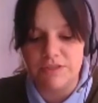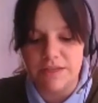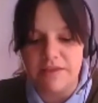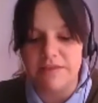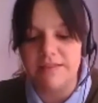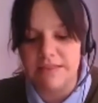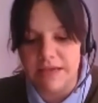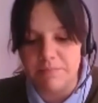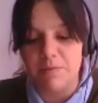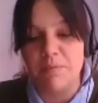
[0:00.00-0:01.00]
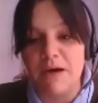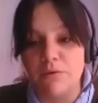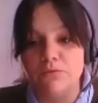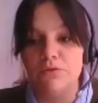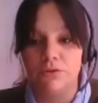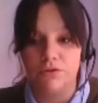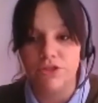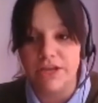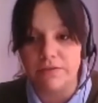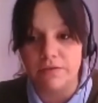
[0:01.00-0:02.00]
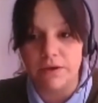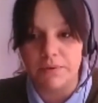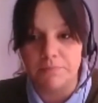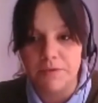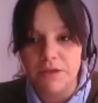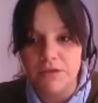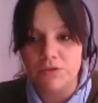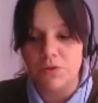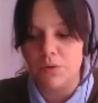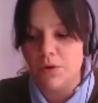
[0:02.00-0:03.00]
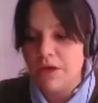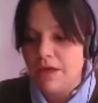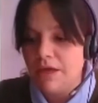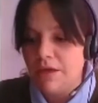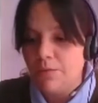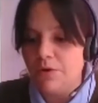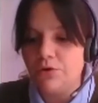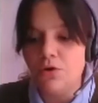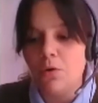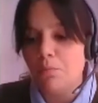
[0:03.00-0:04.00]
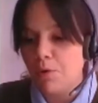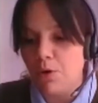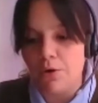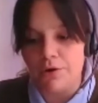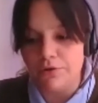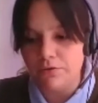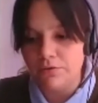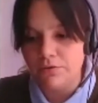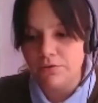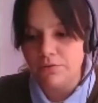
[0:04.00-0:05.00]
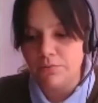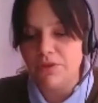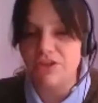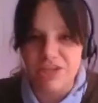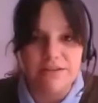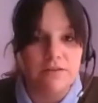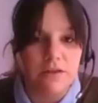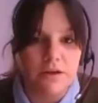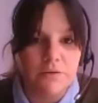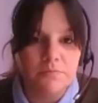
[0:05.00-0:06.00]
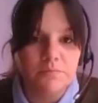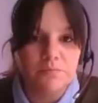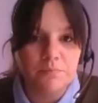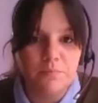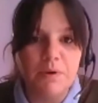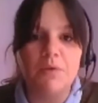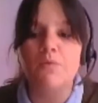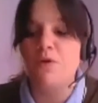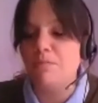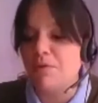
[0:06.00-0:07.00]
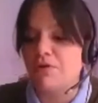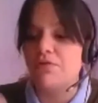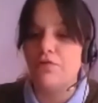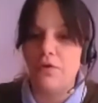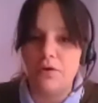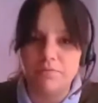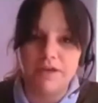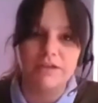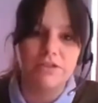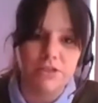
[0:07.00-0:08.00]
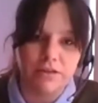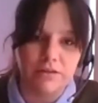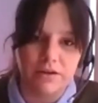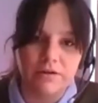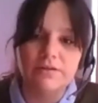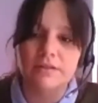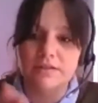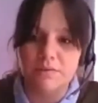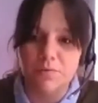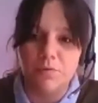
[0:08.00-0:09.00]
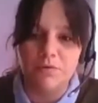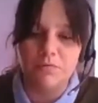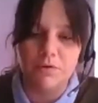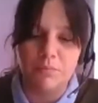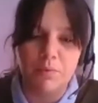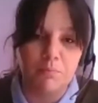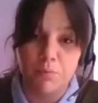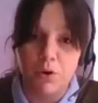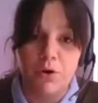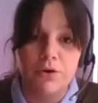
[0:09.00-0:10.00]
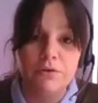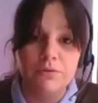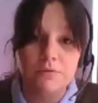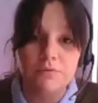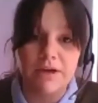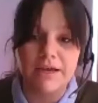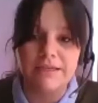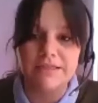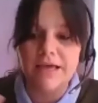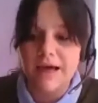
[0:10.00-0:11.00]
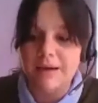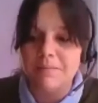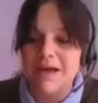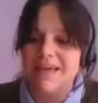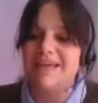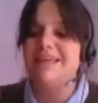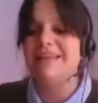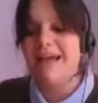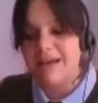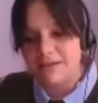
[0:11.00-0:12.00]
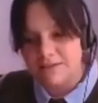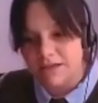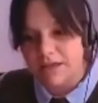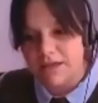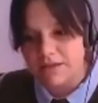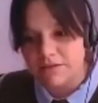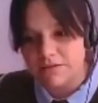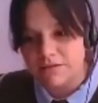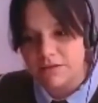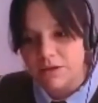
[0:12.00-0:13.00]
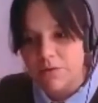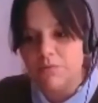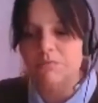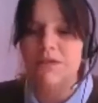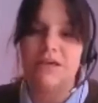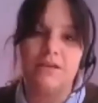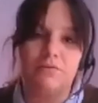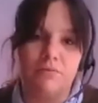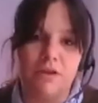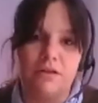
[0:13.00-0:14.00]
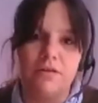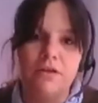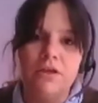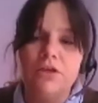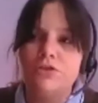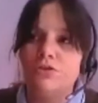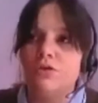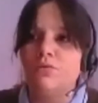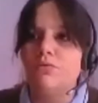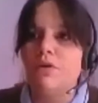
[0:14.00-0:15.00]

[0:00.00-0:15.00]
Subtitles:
say the same about gender. So we're not born with a gender, but we perform that gender since the moment we're born. Right? And by enacting it, we make it real. So